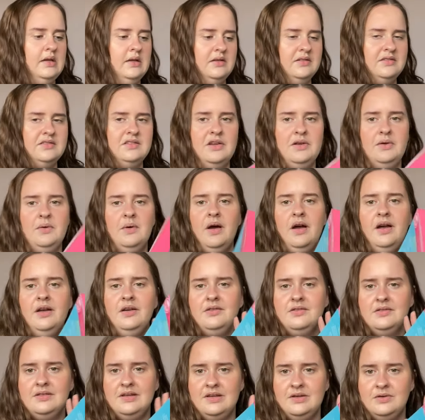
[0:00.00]
so I,
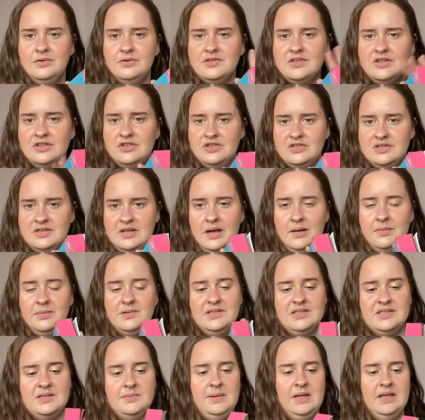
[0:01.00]
it also just happens
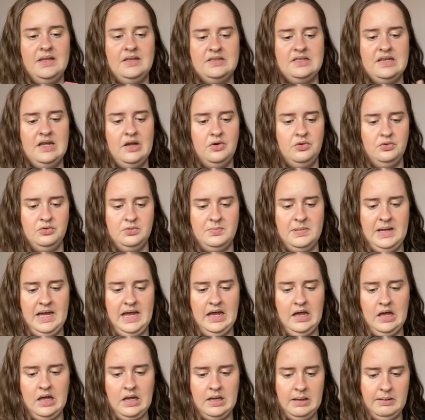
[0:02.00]
to be the Tickled Pink
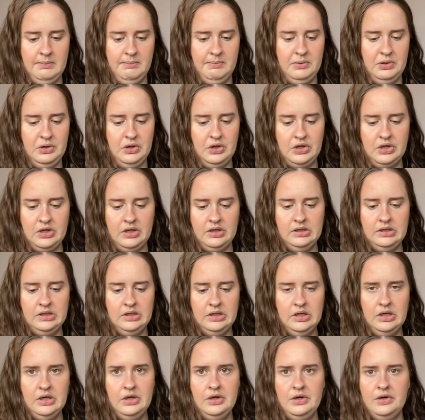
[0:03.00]
book
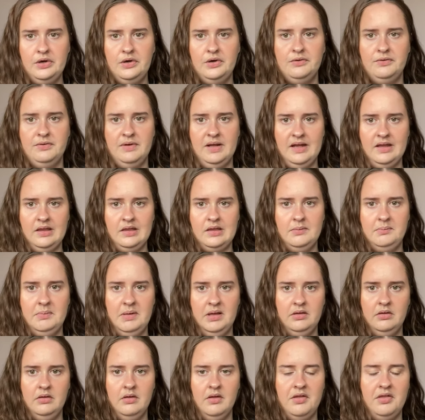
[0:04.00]
of like the
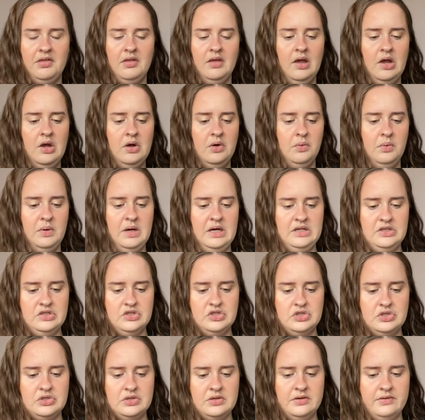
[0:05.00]
month,
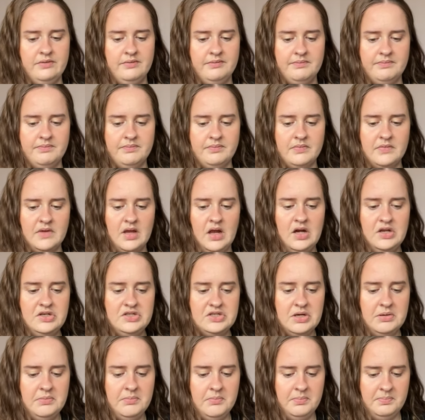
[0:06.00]
which I
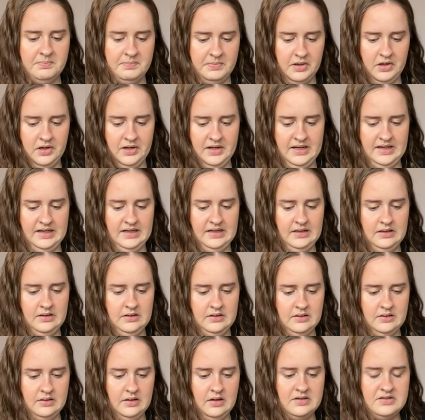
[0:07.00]
don't buy,
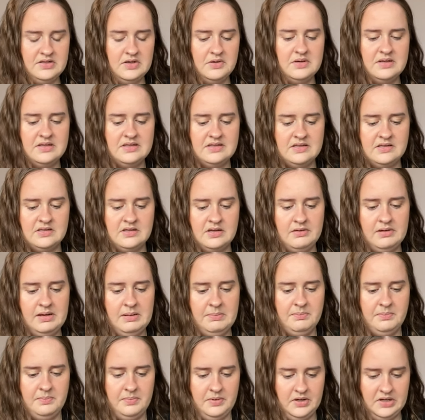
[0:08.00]
I don't necessarily
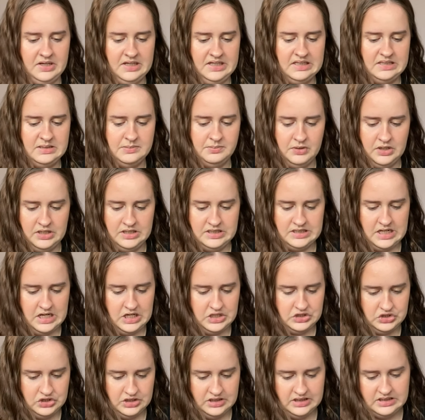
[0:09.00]
buy sprayed
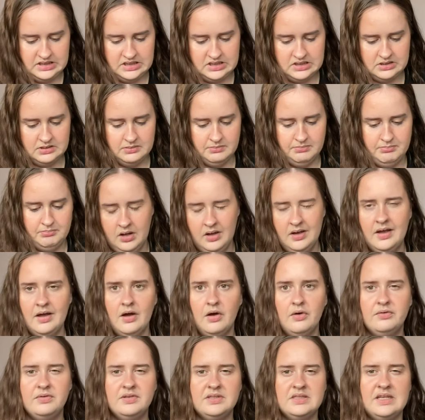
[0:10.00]
edges.
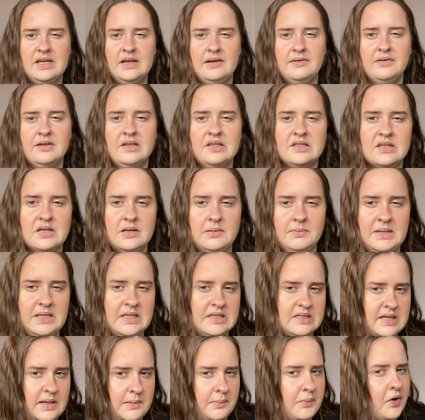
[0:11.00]
Obviously, if it's going to be the
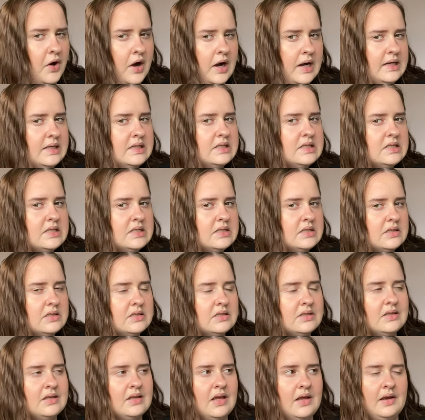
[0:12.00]
same price,
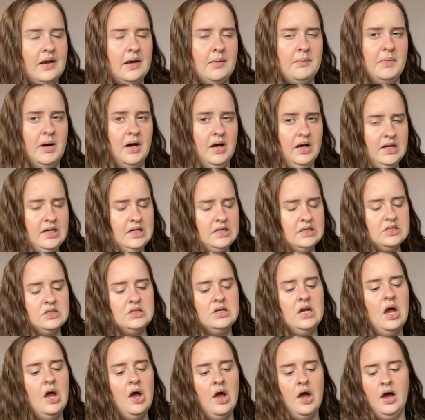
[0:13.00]
then I might.
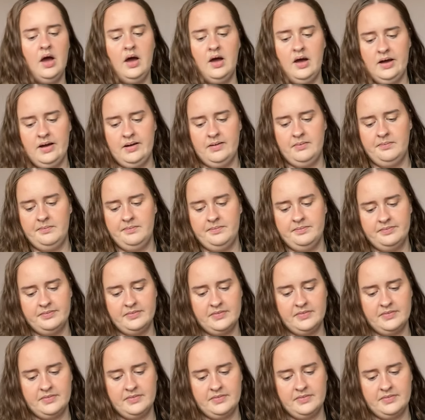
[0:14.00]
Um,